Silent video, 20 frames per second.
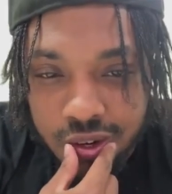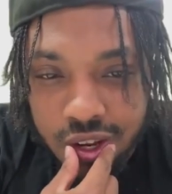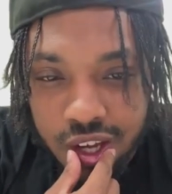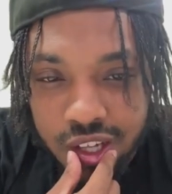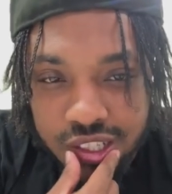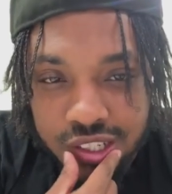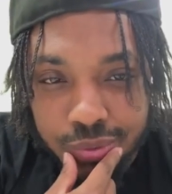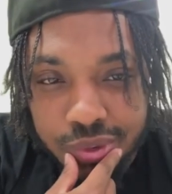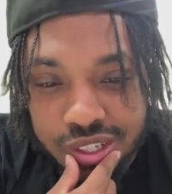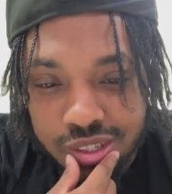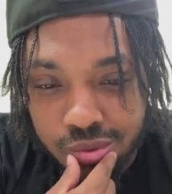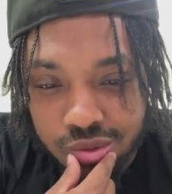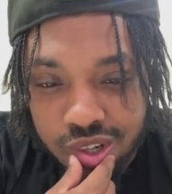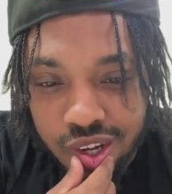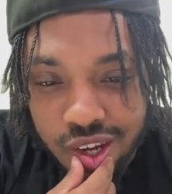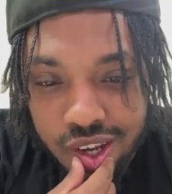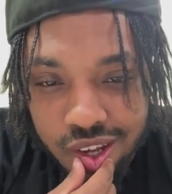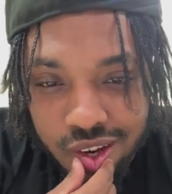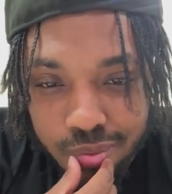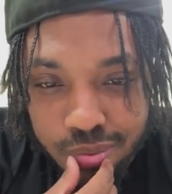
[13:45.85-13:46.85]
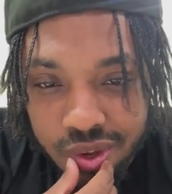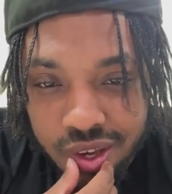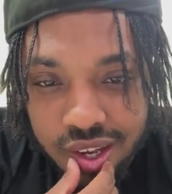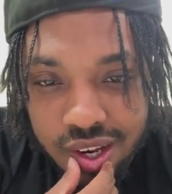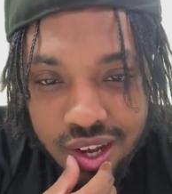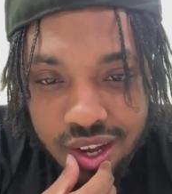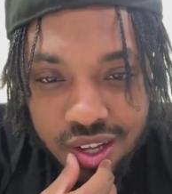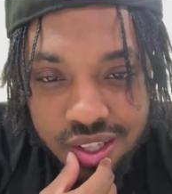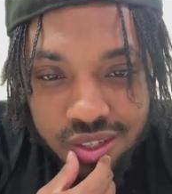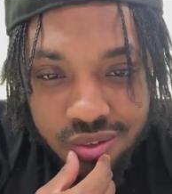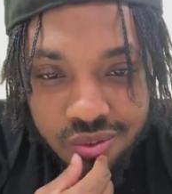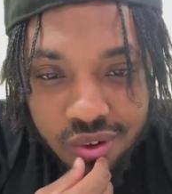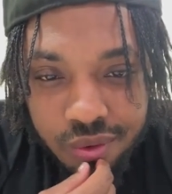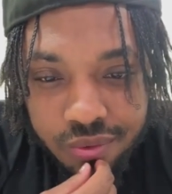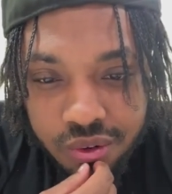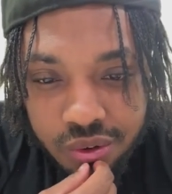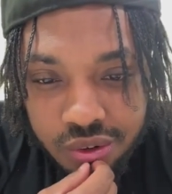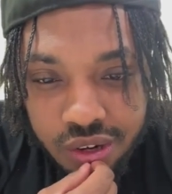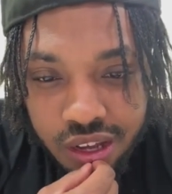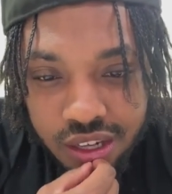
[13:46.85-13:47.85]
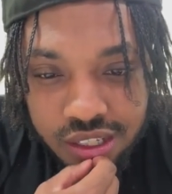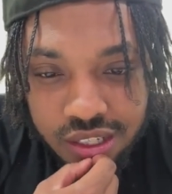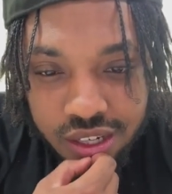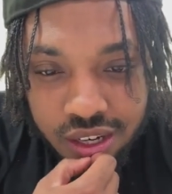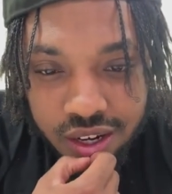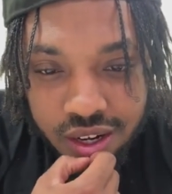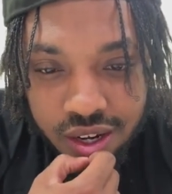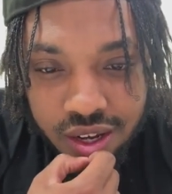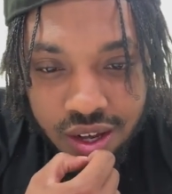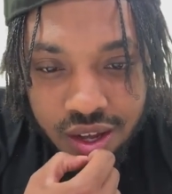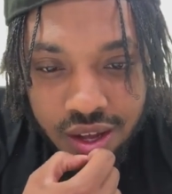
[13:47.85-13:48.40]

next year because I'm trying to hit a million dollars in revenue next year.